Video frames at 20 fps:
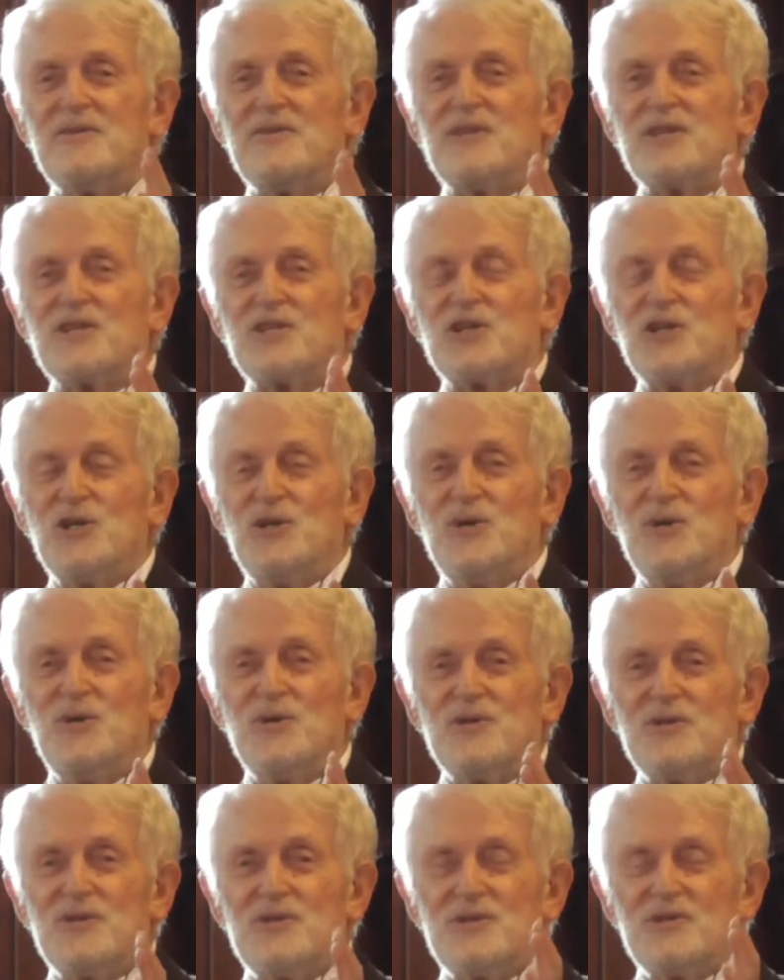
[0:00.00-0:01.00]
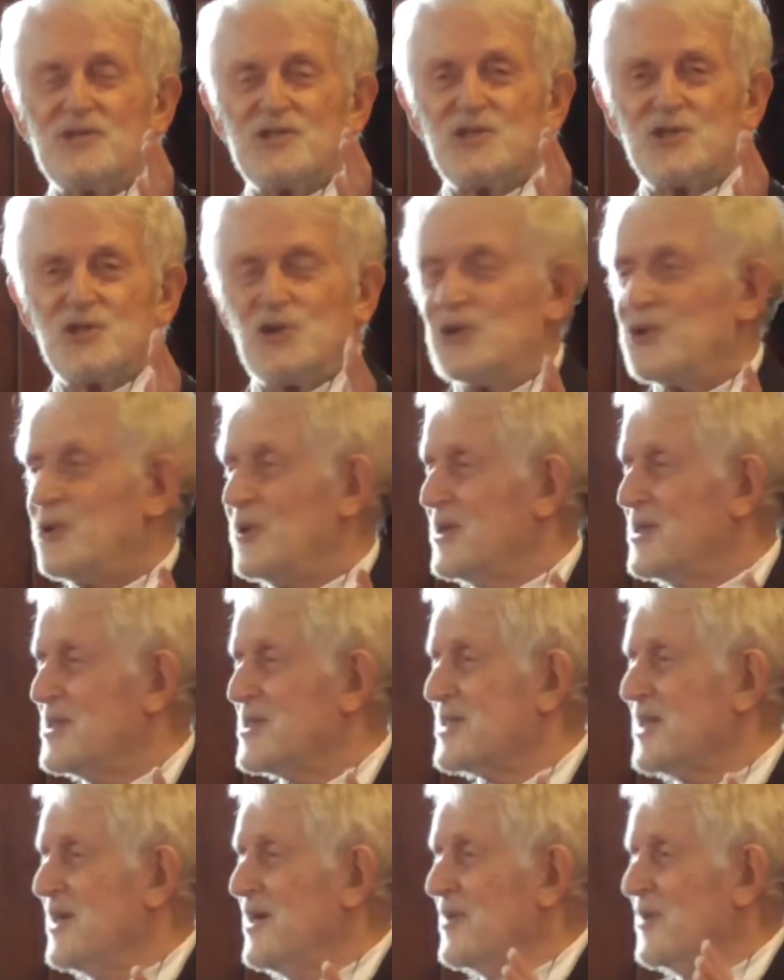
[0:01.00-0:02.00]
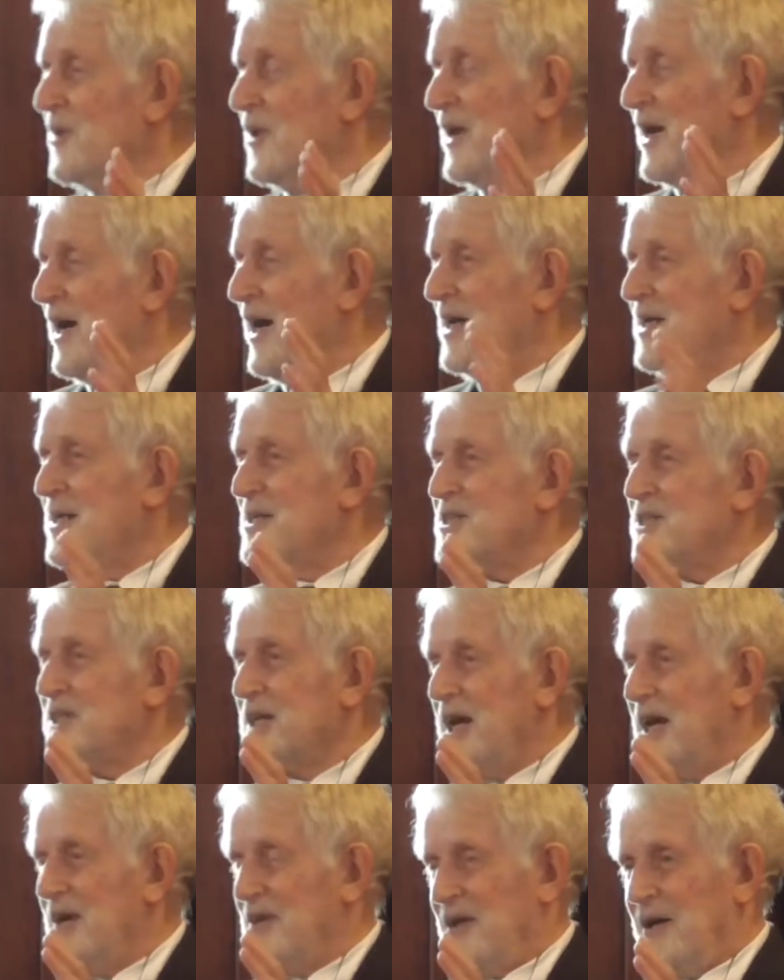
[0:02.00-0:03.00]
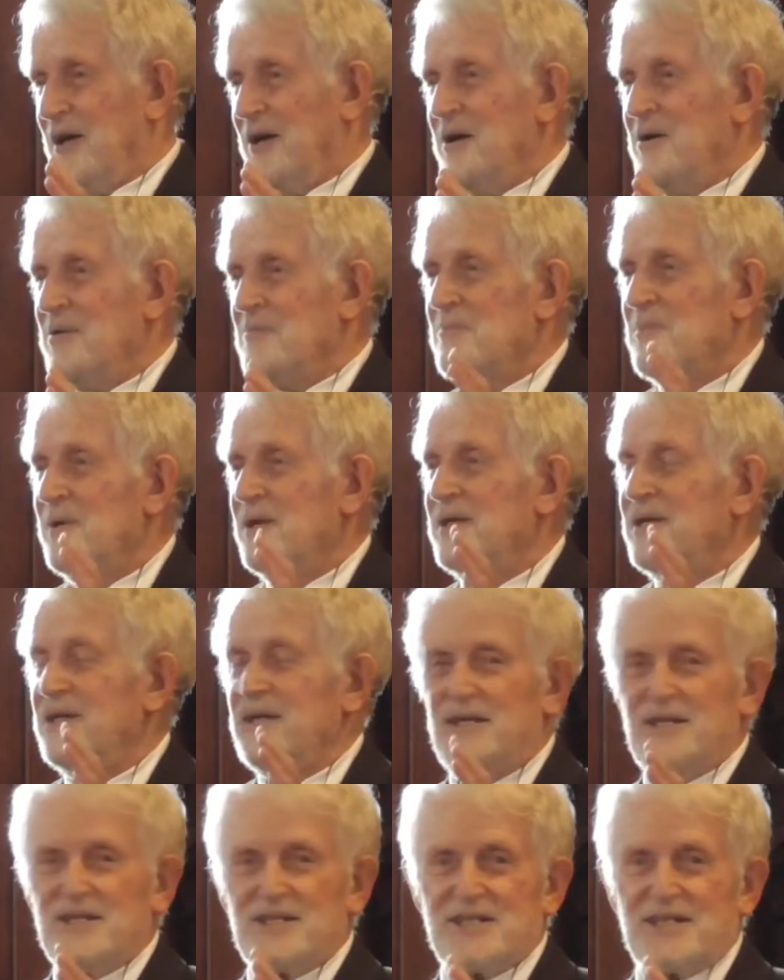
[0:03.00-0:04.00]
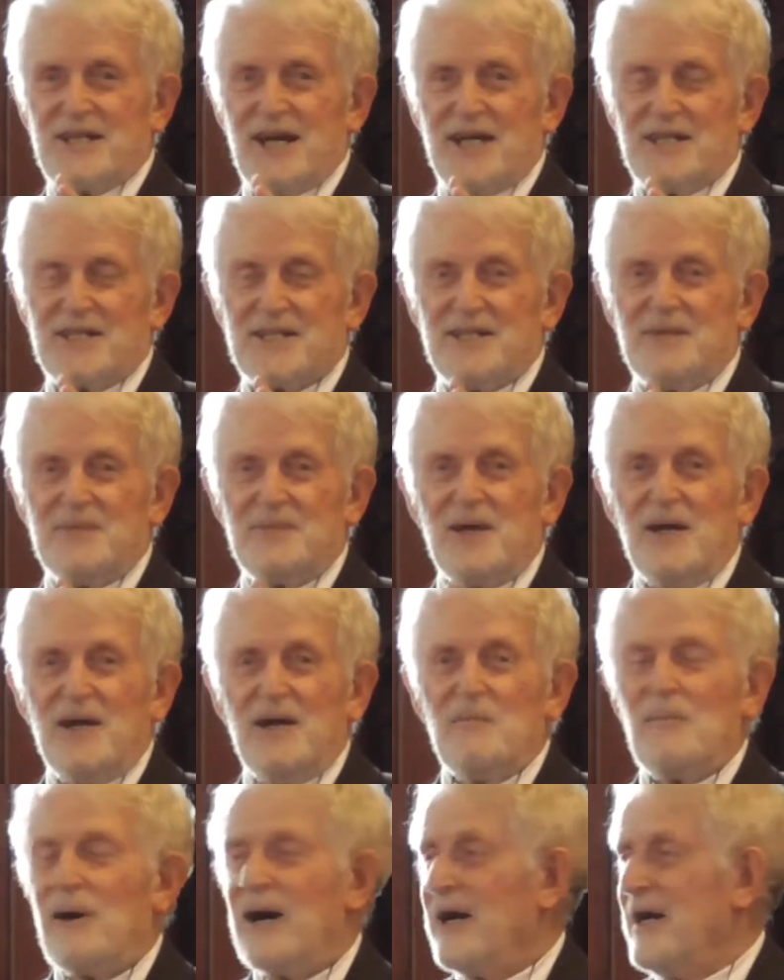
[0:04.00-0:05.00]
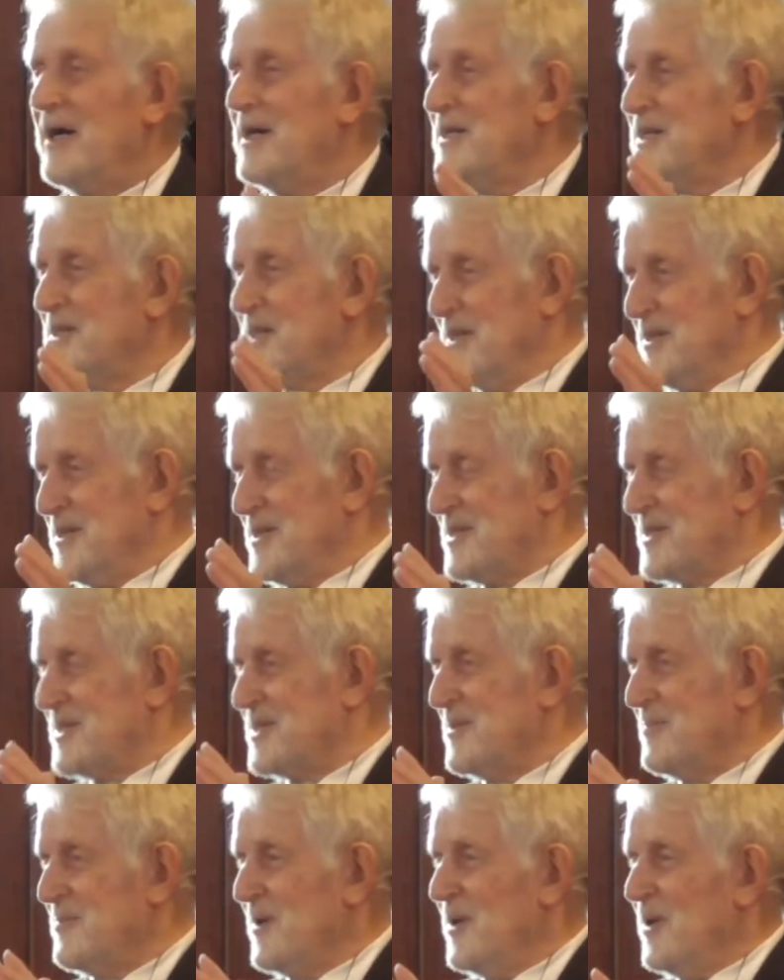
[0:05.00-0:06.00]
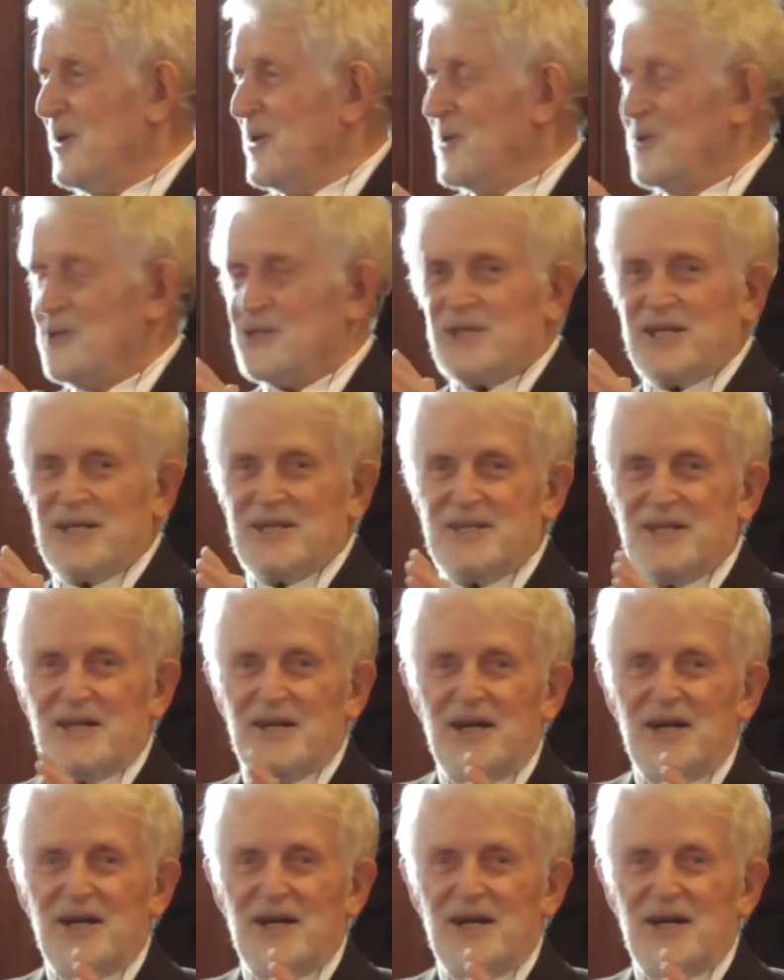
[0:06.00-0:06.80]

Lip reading: the 2 stories got added together many years later by editors who said